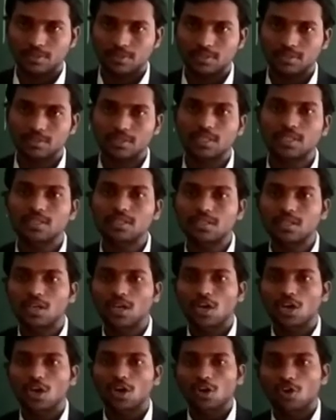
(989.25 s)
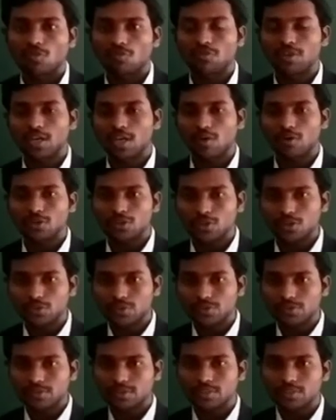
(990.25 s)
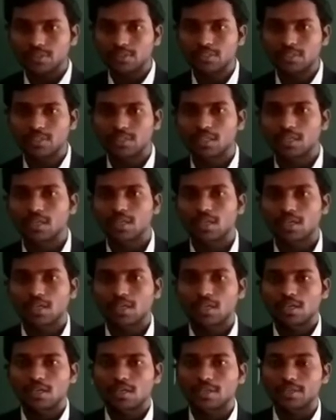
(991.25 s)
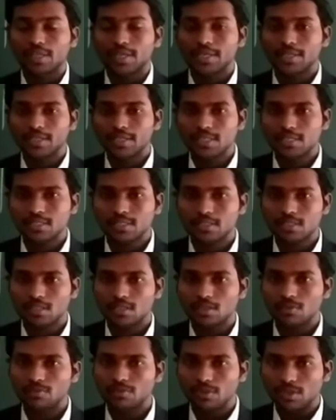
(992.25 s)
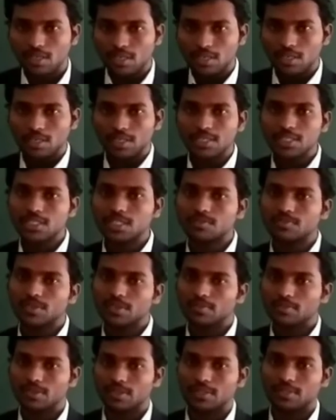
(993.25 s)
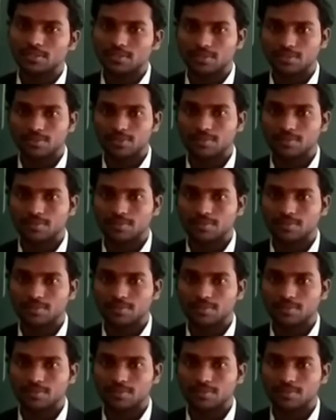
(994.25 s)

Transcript: then we have to use the radiation of least wavelength.